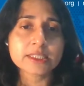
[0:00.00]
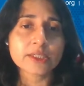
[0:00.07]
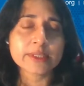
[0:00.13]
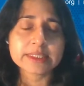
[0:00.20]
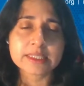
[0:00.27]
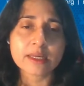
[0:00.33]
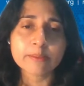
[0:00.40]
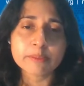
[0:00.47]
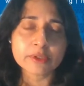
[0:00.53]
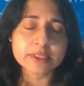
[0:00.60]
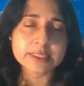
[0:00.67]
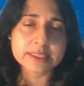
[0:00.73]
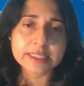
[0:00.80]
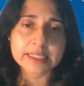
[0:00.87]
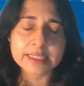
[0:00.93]
So
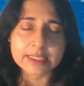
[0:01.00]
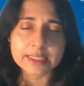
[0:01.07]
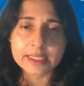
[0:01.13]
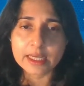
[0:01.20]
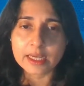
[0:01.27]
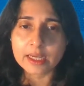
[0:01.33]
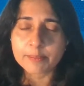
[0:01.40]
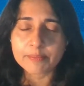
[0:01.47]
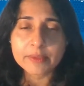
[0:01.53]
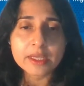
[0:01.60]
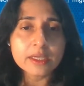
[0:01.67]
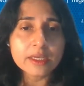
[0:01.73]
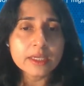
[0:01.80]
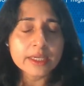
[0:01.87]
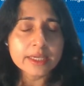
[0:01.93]
examples in
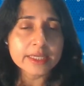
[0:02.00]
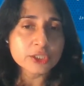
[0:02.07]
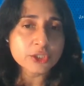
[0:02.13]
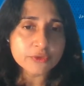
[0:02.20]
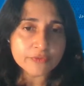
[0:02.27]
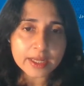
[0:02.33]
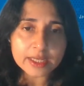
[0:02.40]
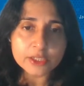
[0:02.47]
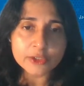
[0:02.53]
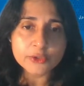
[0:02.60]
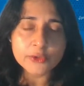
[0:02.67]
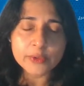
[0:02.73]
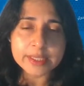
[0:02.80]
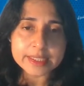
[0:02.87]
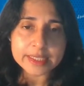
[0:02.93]

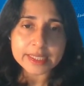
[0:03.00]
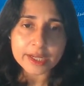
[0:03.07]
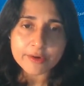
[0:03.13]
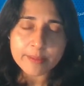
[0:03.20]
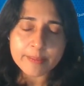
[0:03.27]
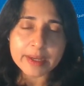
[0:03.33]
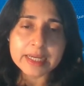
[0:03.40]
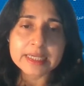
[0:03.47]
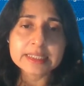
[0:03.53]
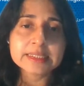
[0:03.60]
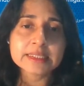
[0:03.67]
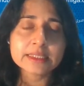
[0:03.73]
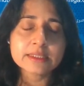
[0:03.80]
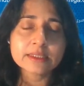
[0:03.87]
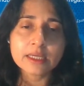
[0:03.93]
Tuvalu, in Kiribati,
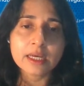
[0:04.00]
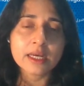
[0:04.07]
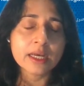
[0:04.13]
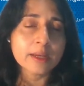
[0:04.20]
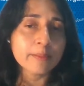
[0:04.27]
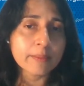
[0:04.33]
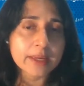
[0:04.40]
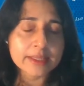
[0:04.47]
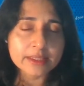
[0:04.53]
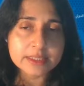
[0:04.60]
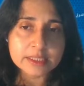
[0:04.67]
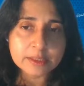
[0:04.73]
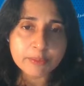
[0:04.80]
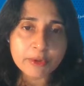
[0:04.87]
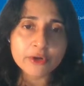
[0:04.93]
and
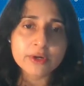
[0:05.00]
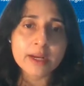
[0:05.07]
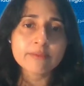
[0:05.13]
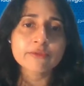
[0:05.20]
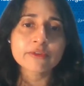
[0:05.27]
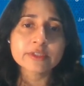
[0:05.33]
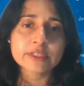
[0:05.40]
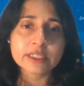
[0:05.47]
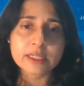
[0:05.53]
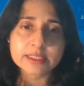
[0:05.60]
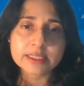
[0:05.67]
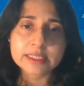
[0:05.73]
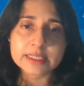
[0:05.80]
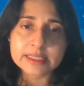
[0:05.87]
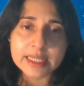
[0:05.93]
there's a program for
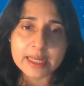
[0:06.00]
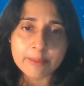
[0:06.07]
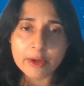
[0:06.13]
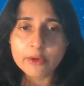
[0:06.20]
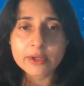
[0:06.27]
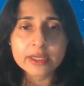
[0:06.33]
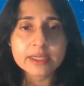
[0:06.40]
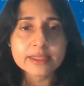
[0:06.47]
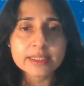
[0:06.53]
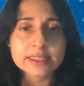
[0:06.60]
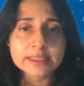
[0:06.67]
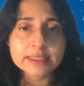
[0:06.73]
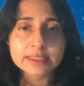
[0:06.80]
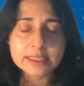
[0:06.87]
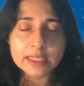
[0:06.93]
results in Samoa
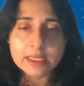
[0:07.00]
that's